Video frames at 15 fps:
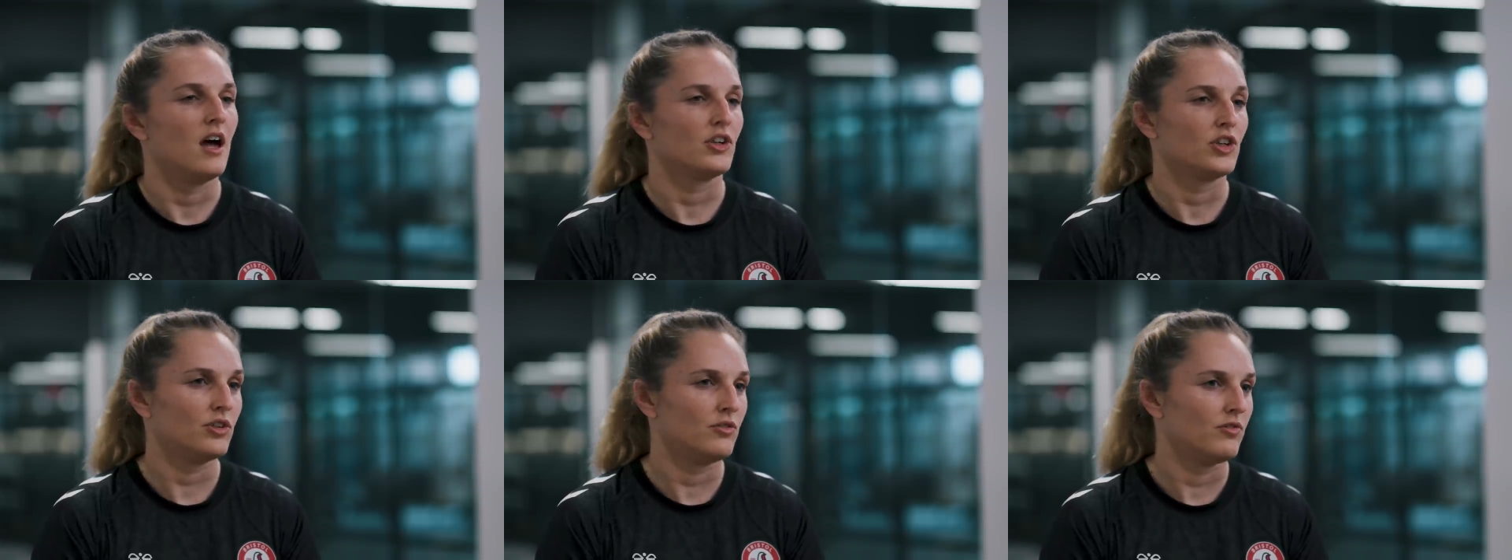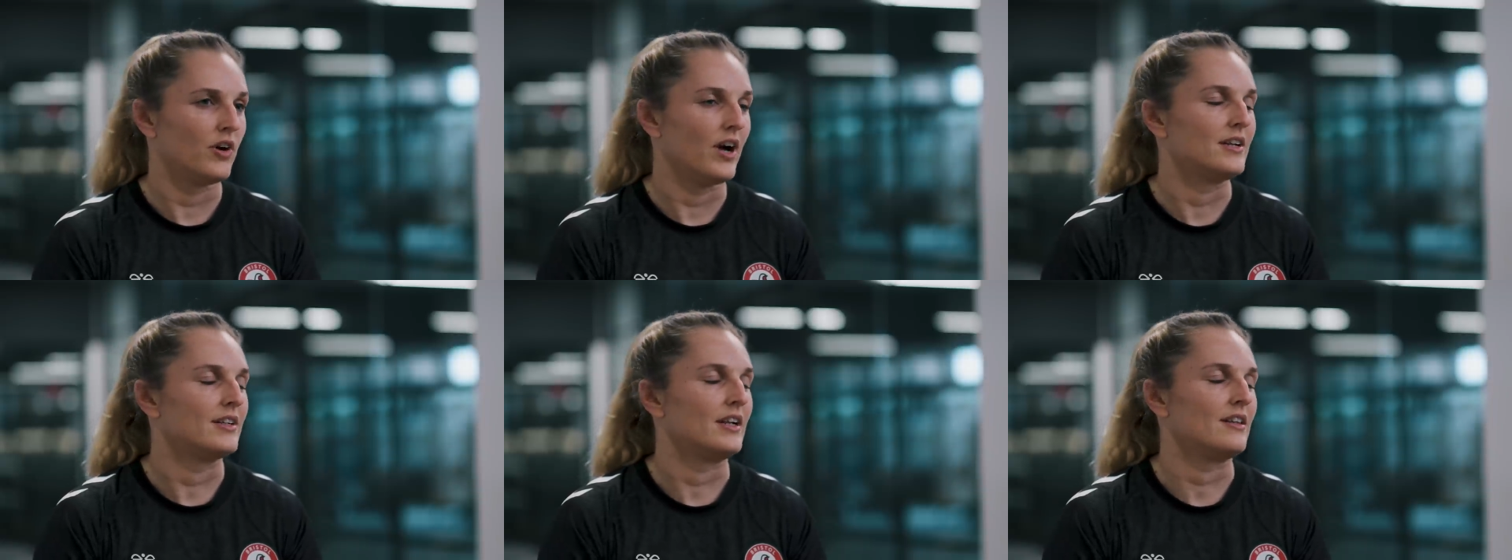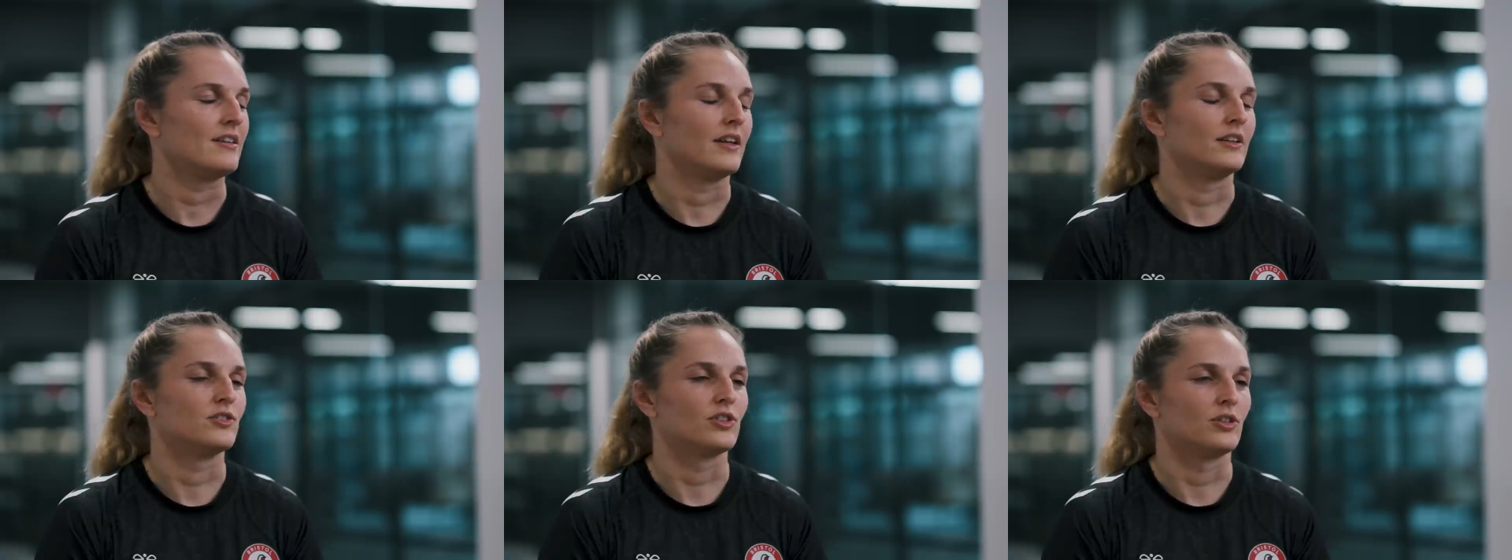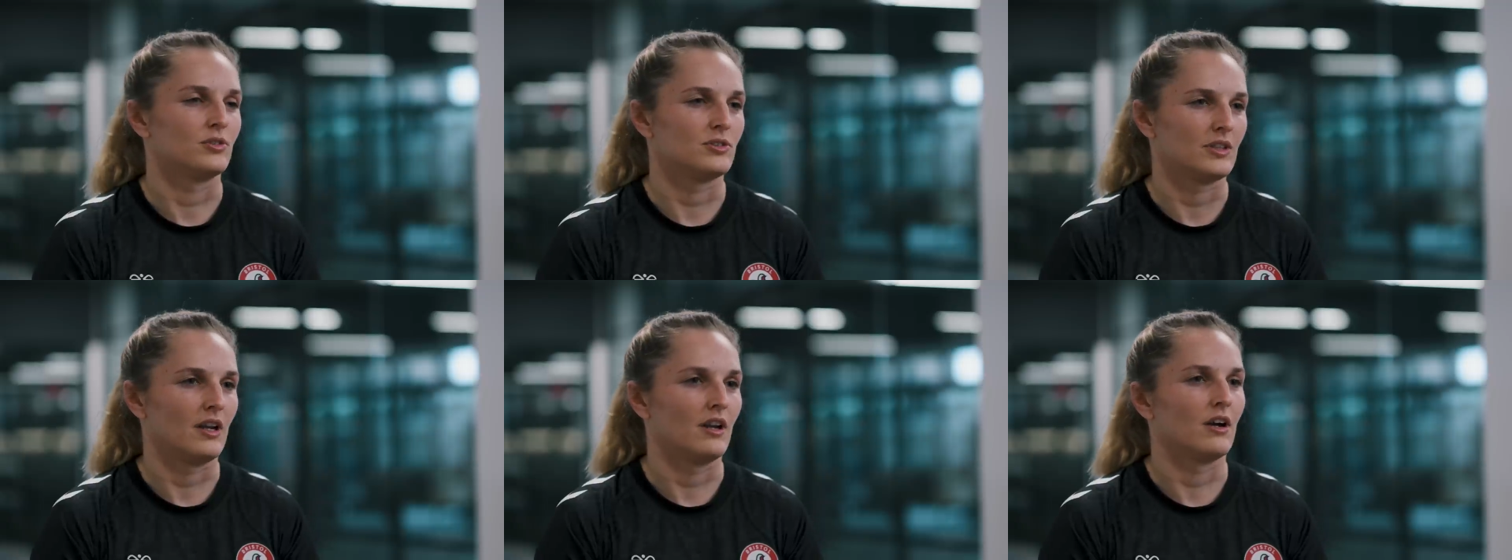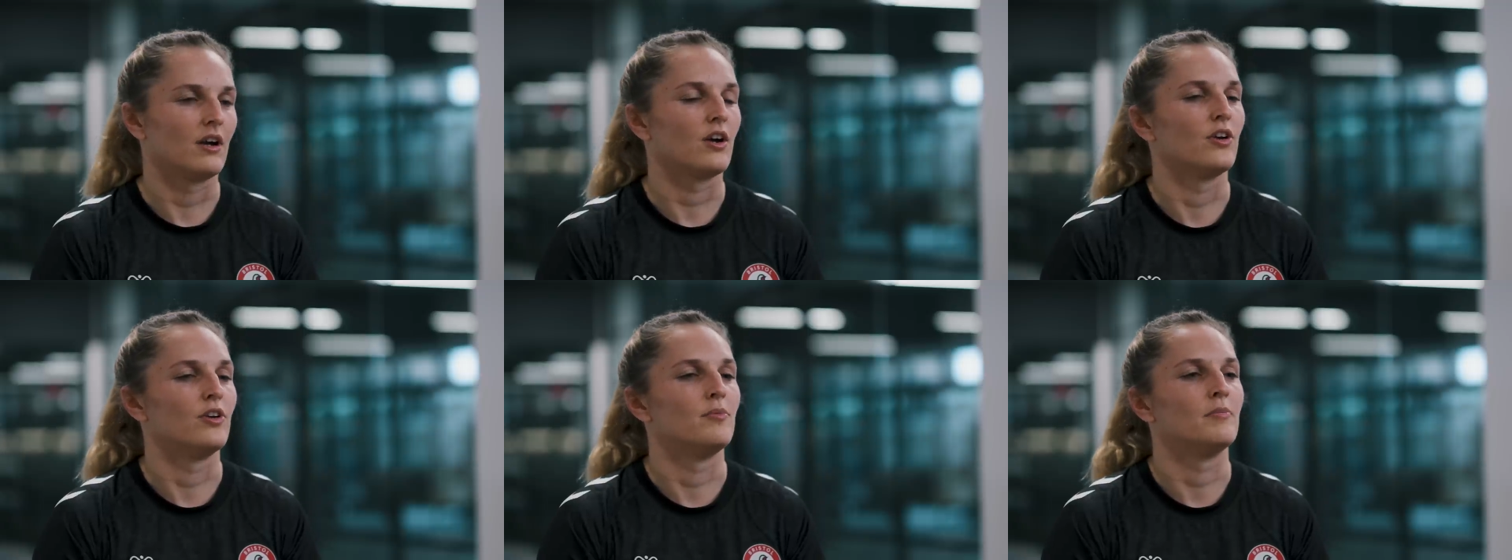Couldn't find anything, so sent her
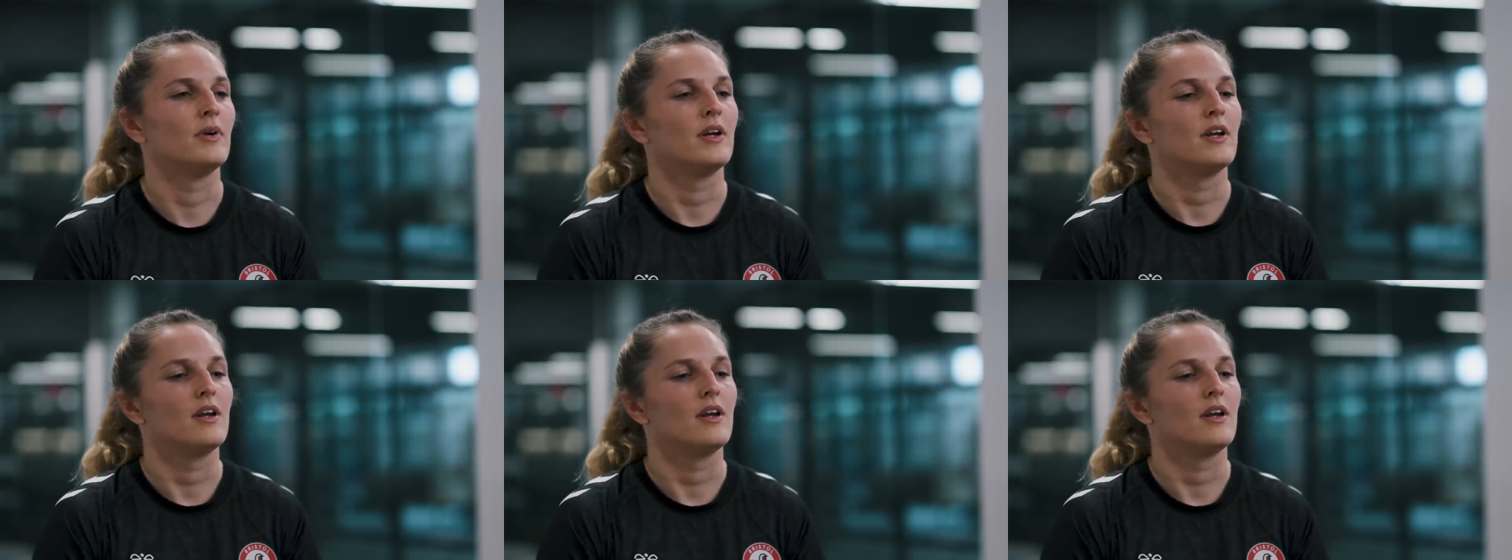home